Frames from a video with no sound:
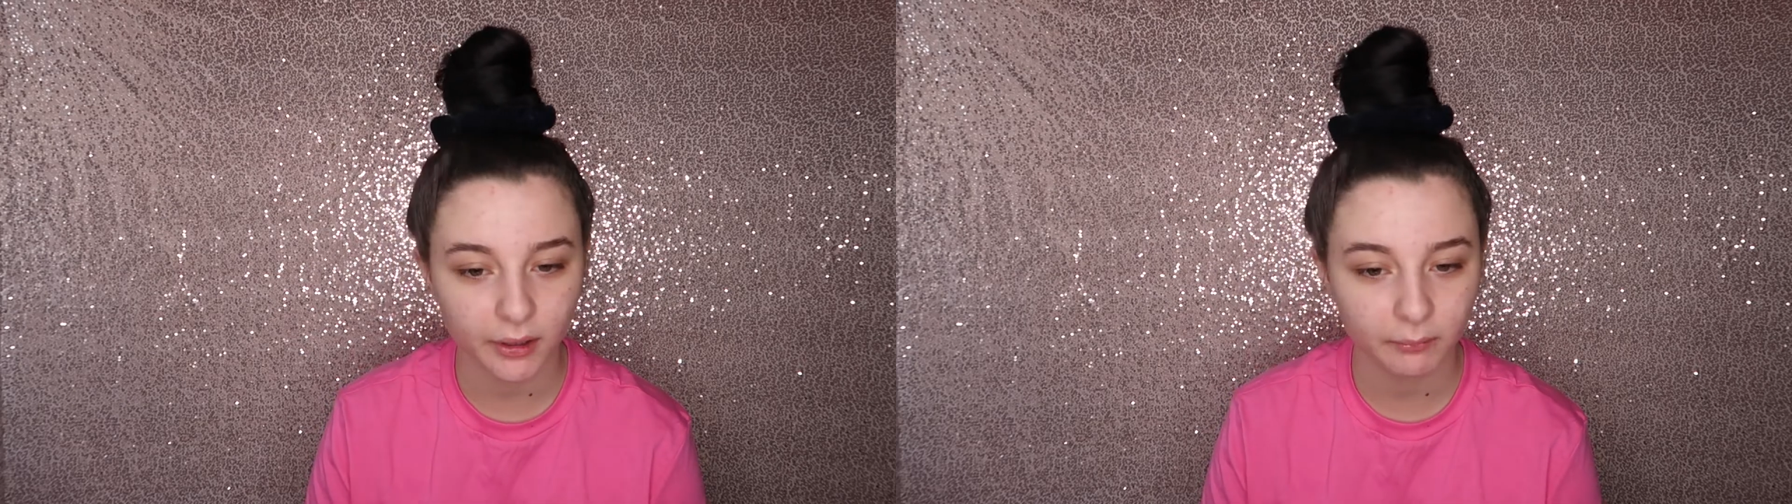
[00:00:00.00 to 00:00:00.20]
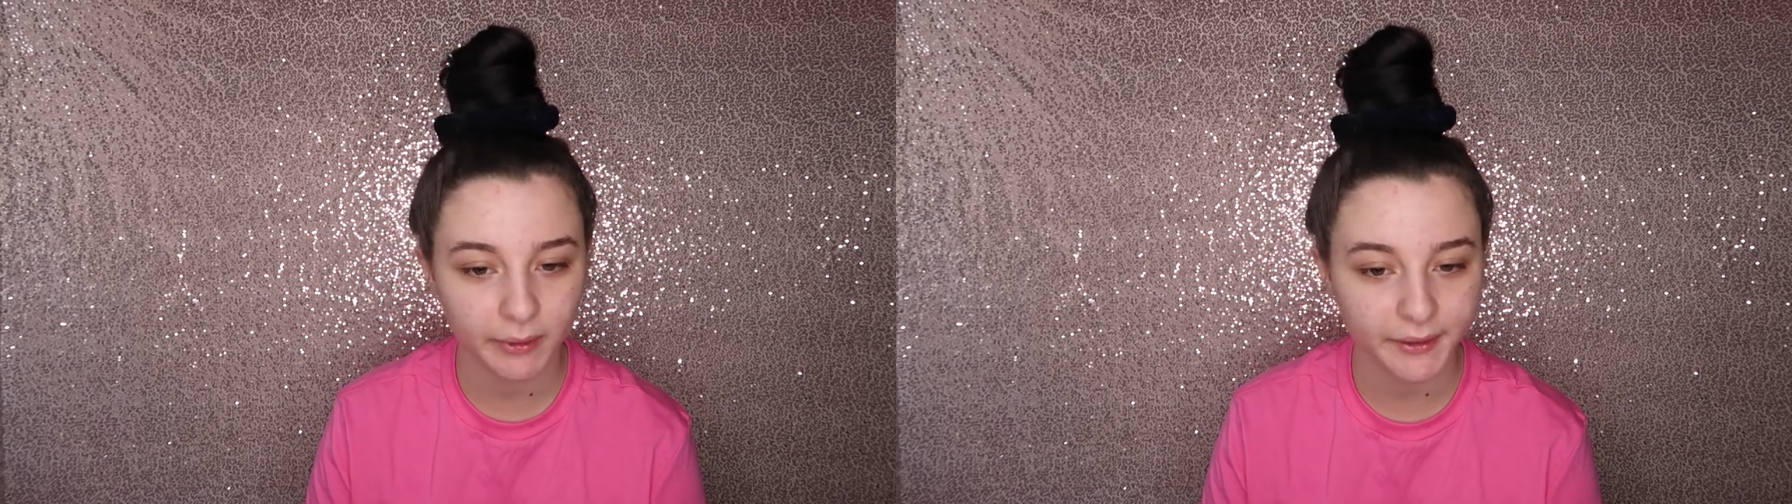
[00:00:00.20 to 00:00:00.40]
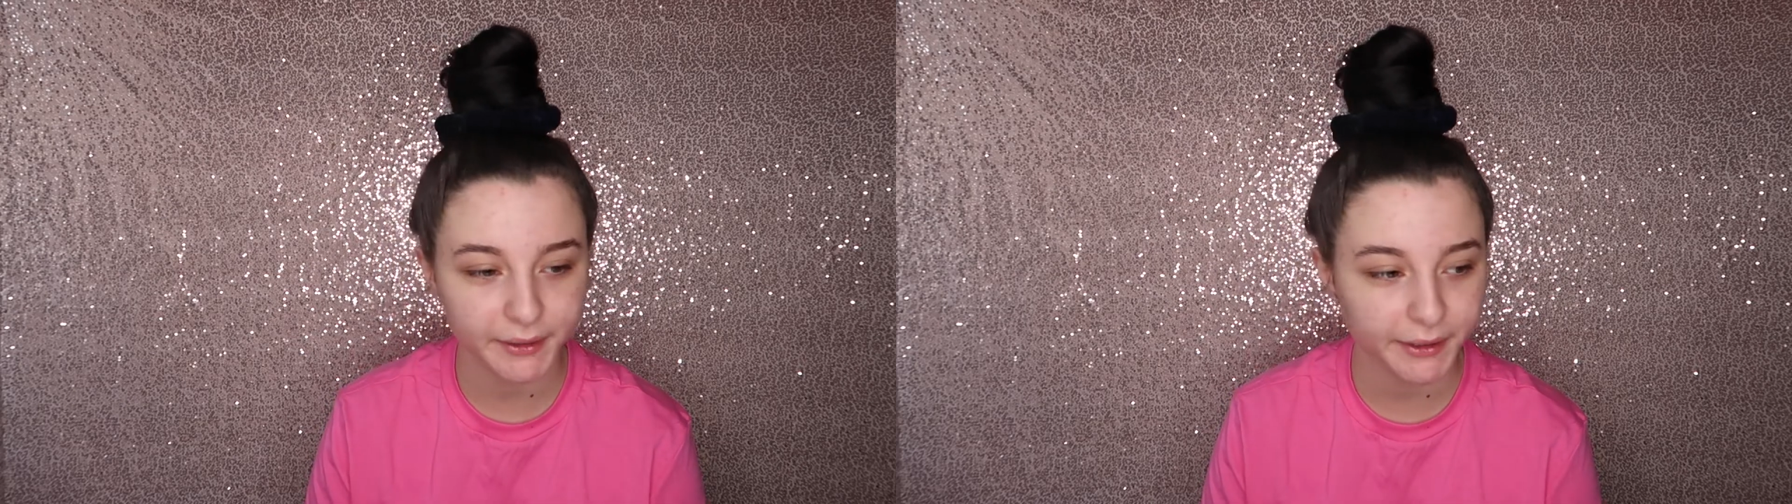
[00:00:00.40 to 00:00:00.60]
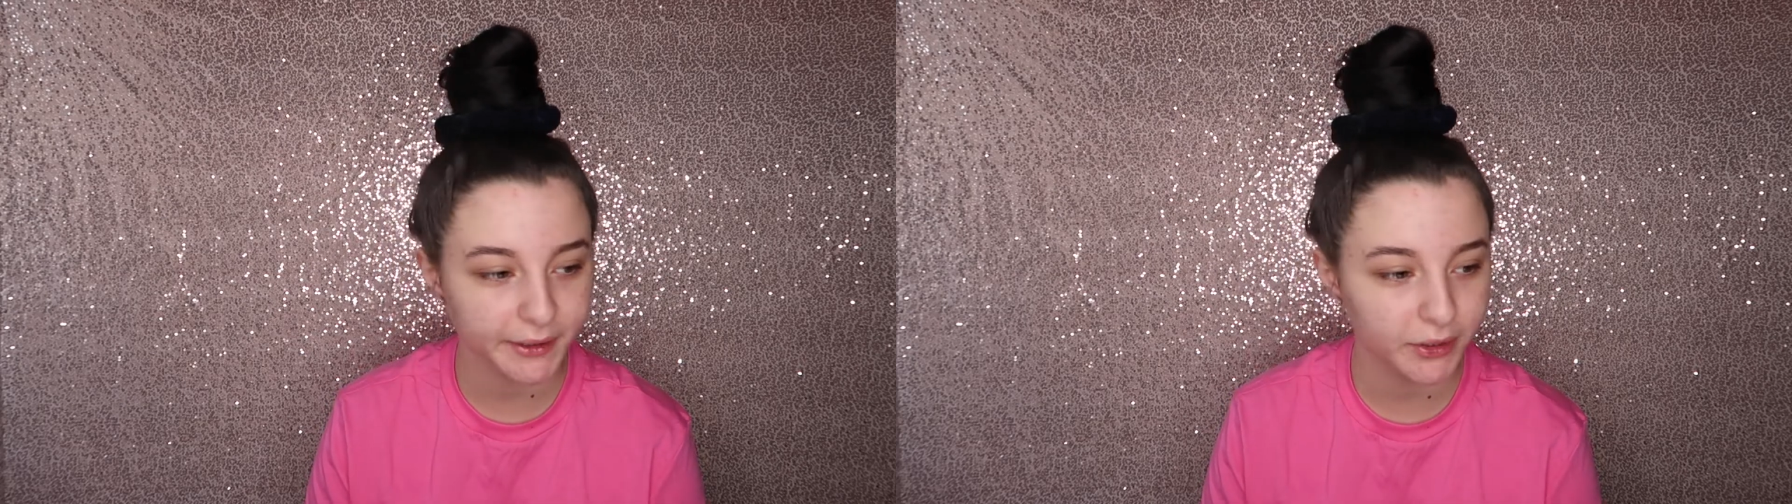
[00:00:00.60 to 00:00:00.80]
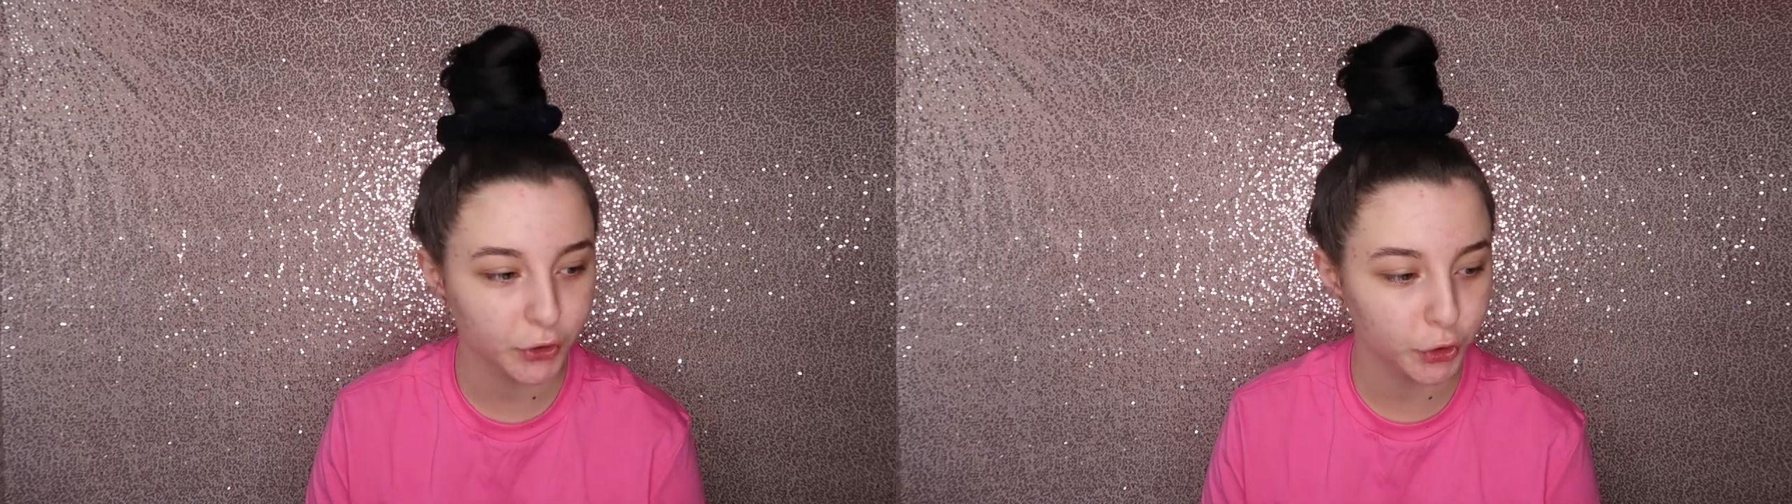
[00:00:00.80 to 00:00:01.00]
come back
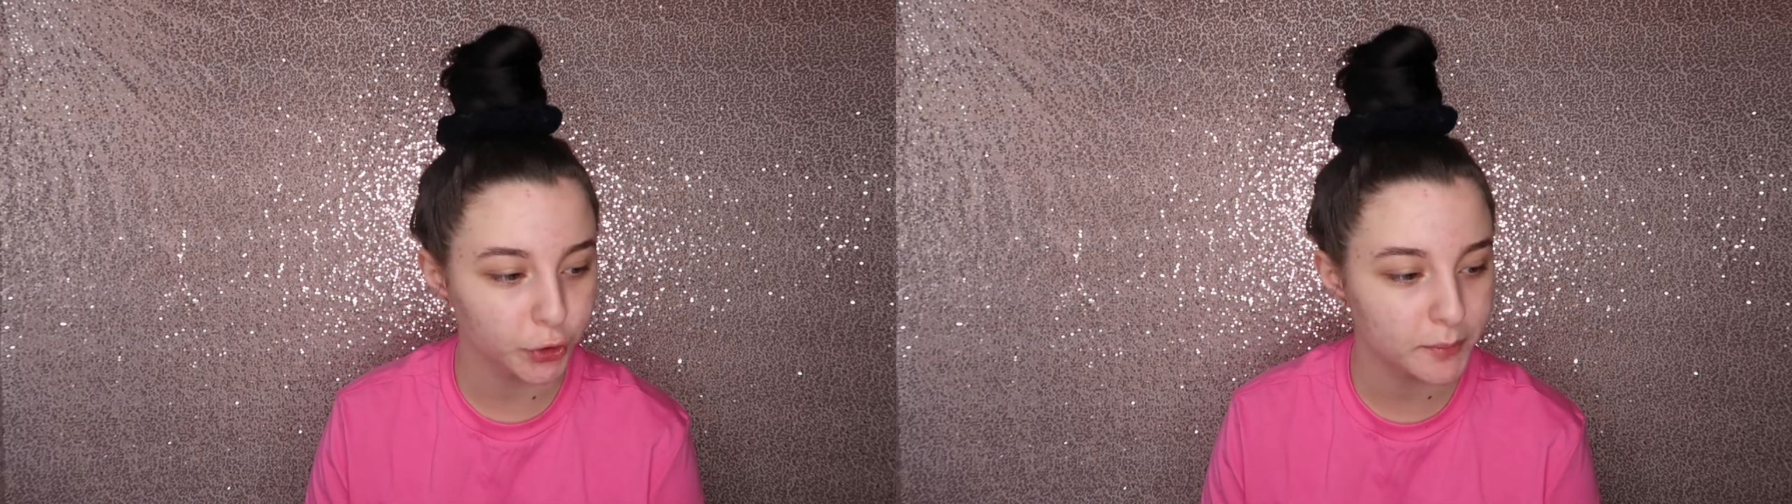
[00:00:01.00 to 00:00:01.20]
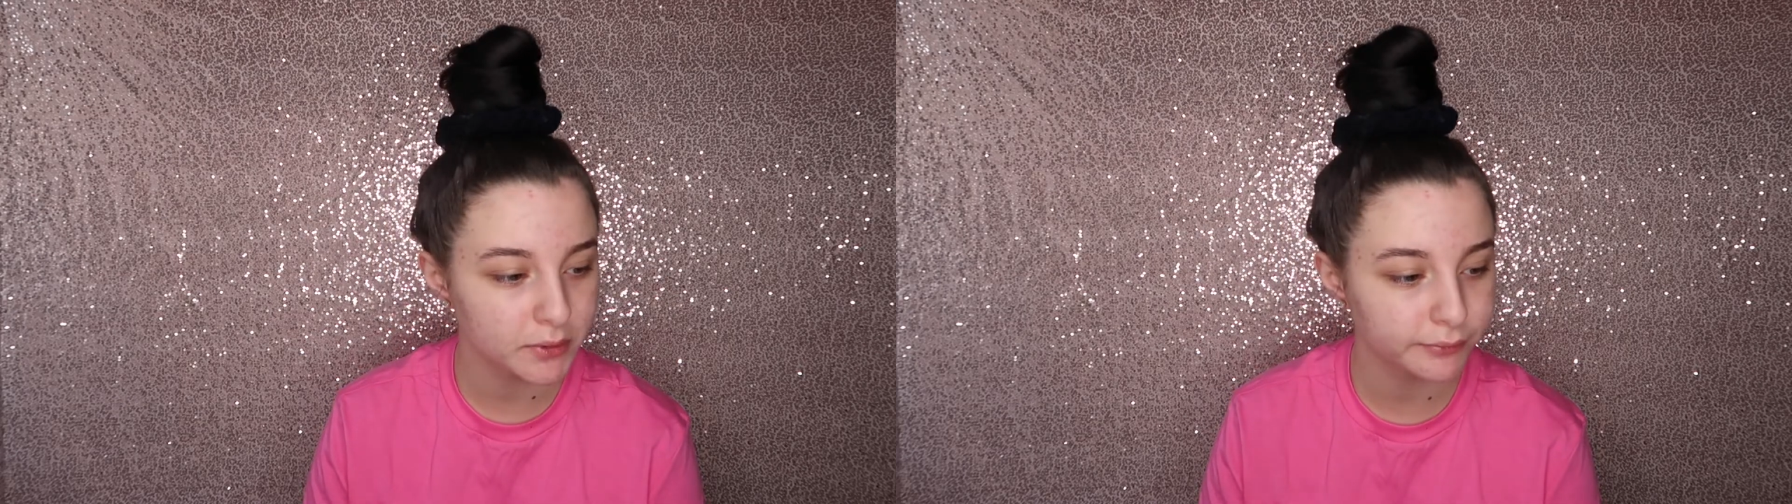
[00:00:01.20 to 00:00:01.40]
like a noob.